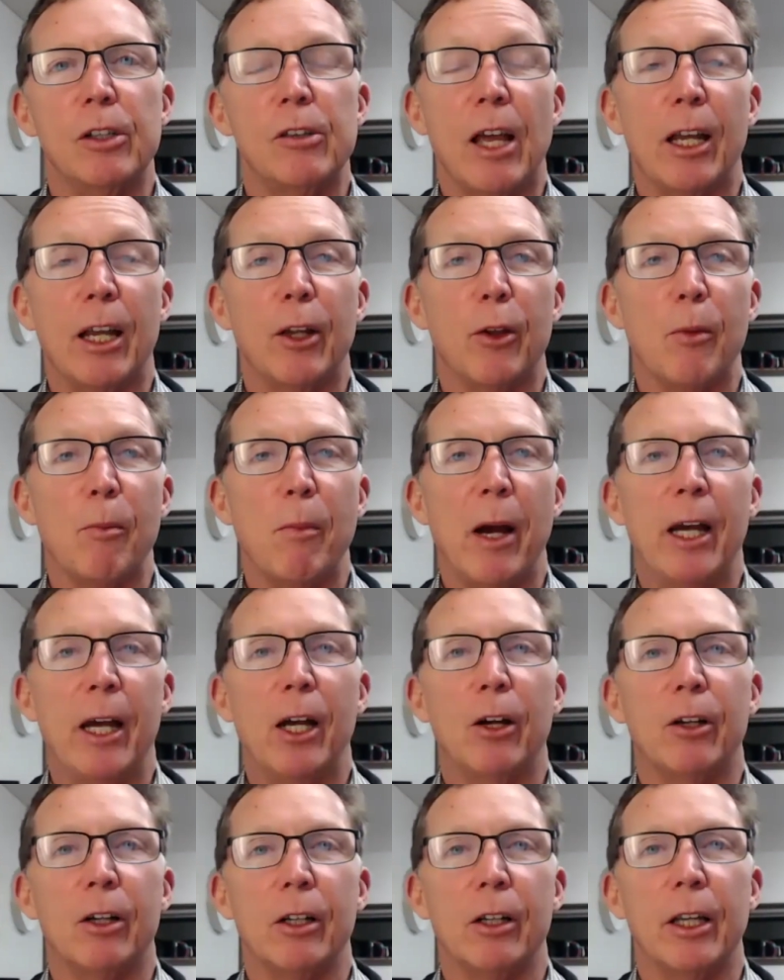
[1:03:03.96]
out of the Mayo
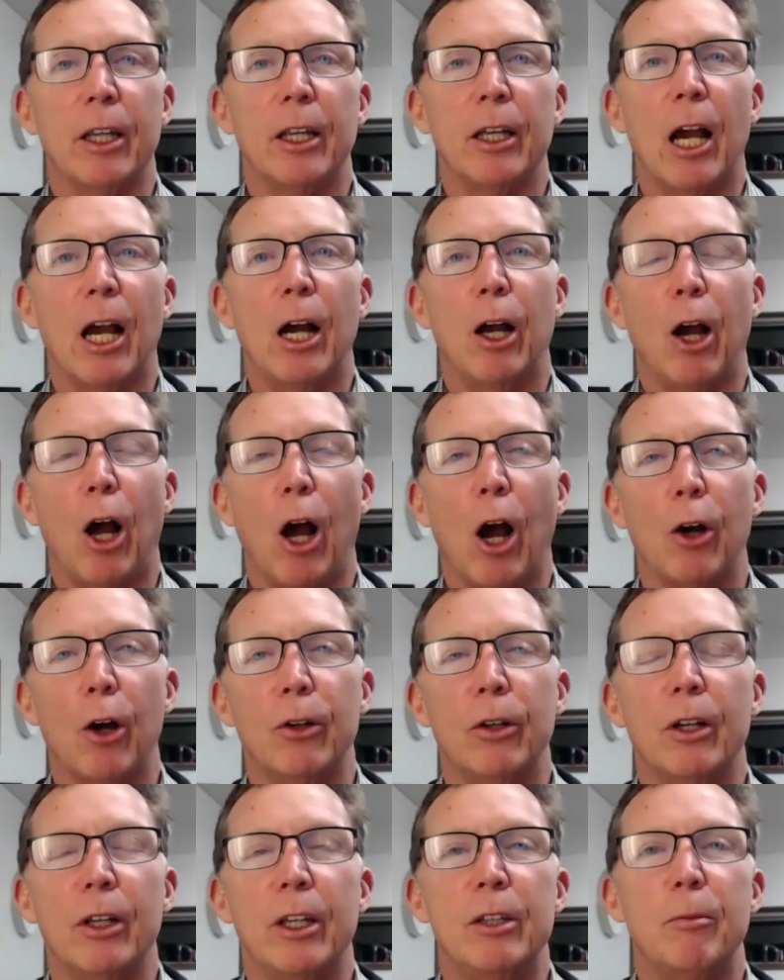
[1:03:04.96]
Clinic are
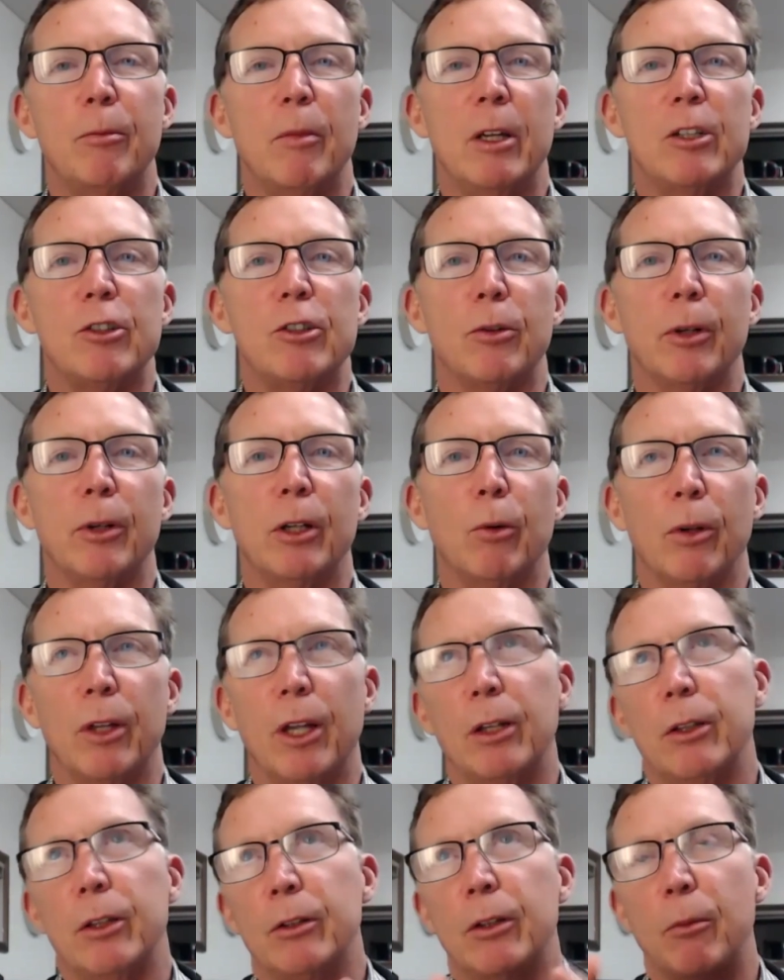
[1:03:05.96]
only measuring, well,
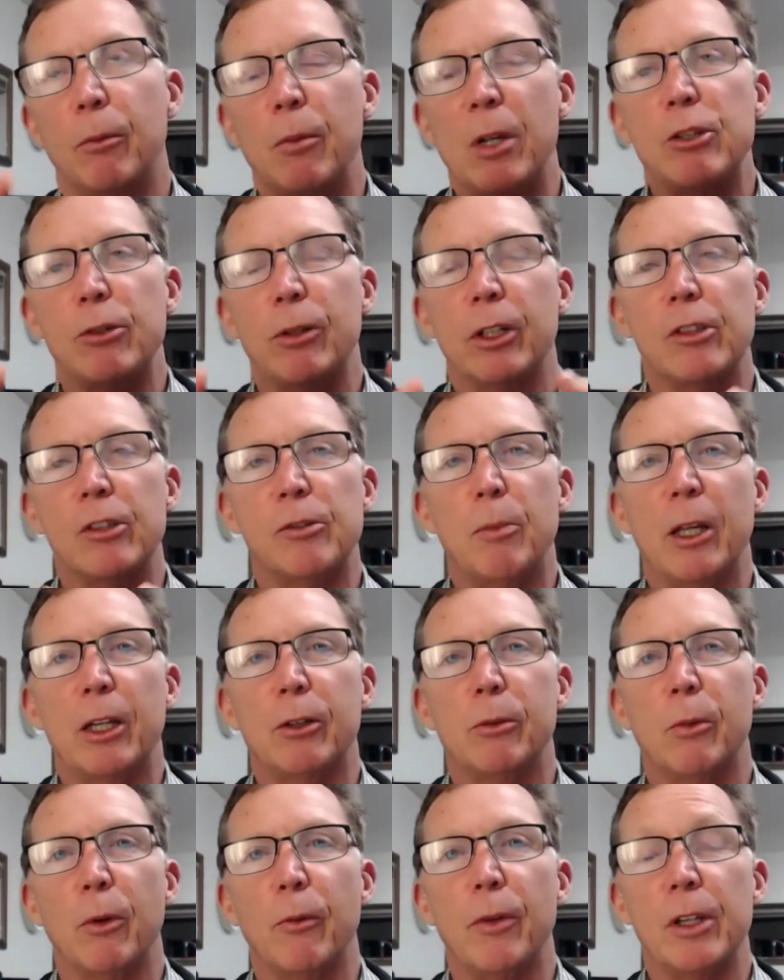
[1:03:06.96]
they're measuring a spectrum
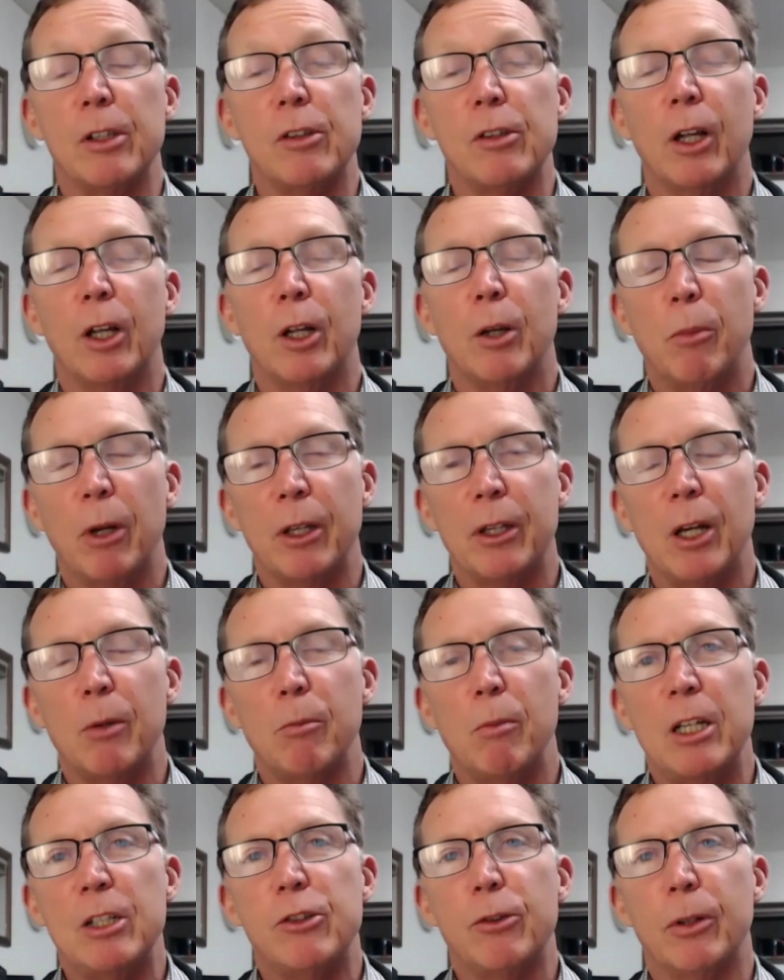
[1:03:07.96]
of things, but they're
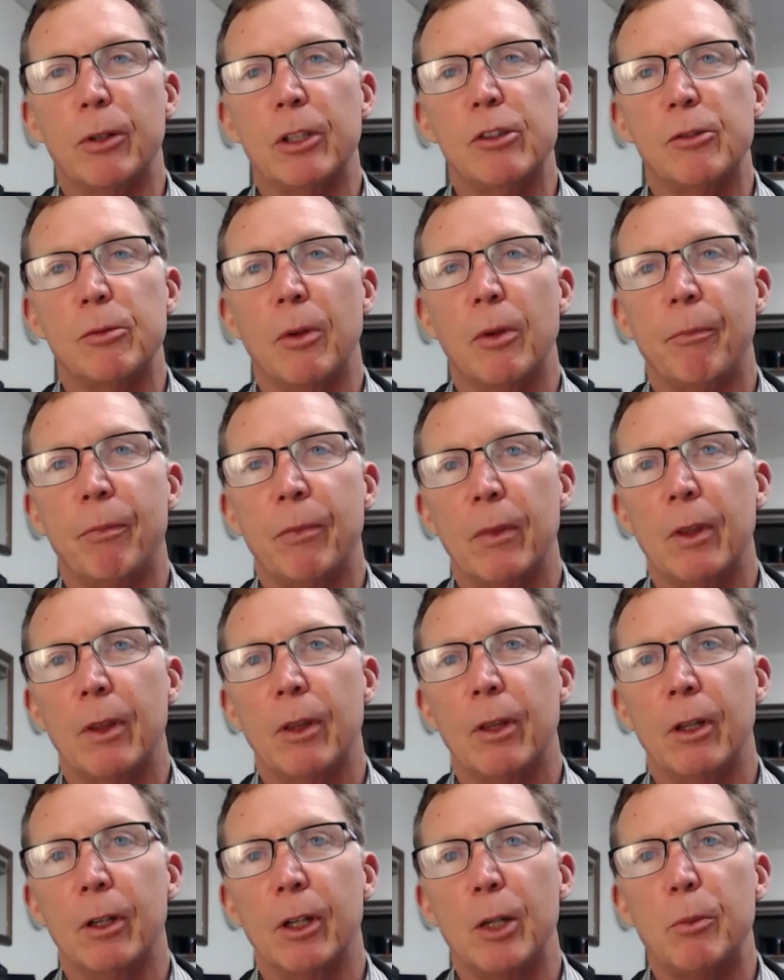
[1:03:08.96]
measuring
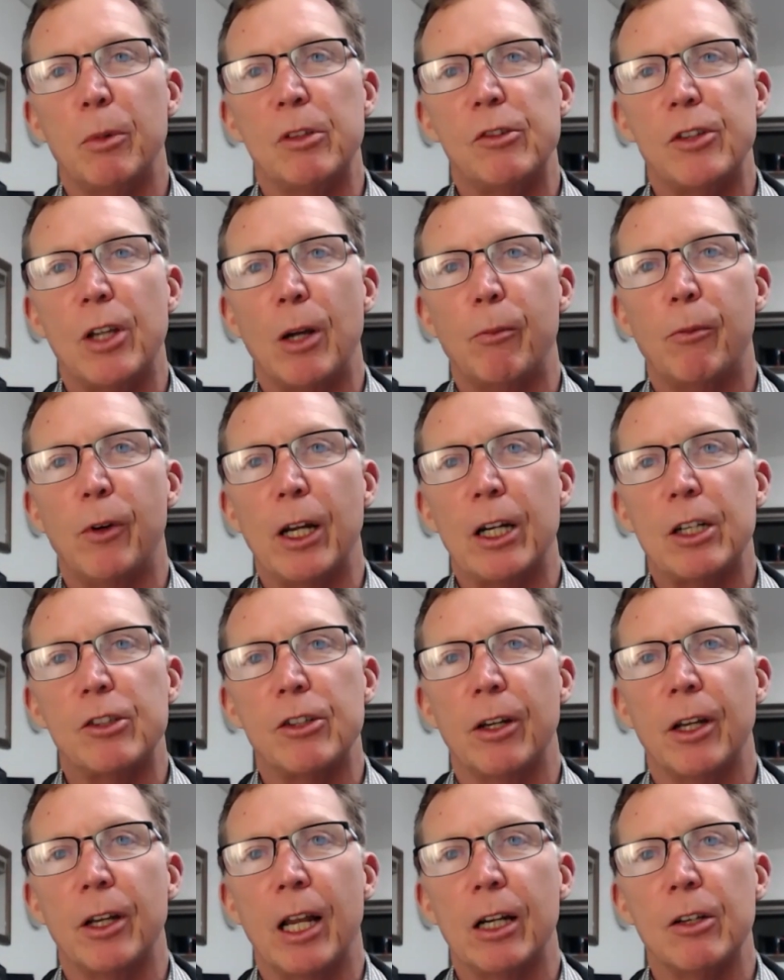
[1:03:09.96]
lipid subfraction
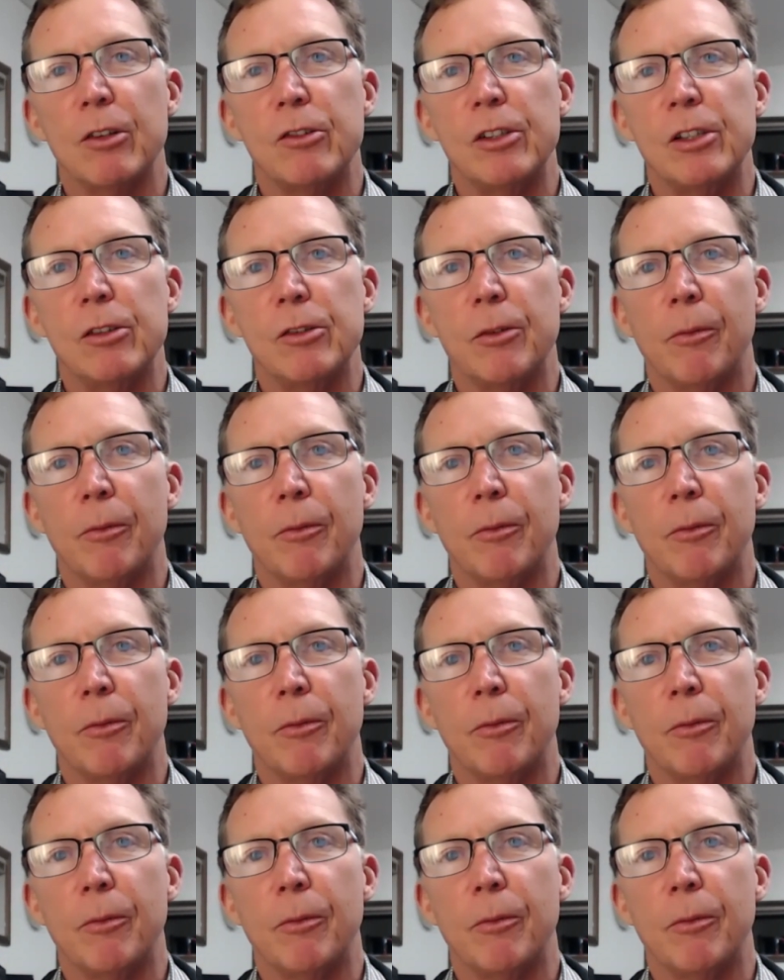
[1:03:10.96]
analyses